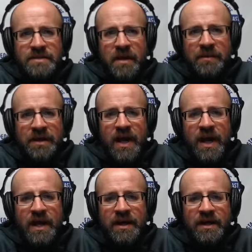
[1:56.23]
maybe
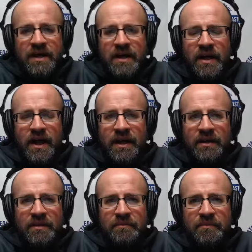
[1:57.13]
not
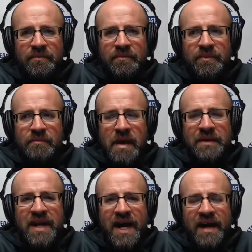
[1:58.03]

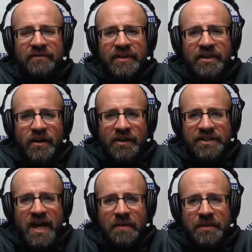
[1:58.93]
heavy on the
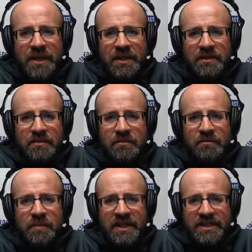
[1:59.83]
top end,
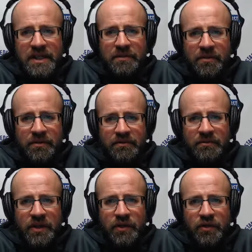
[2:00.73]
but deeper
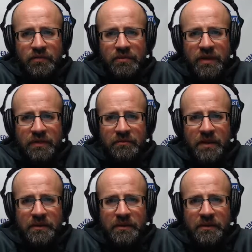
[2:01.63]
than maybe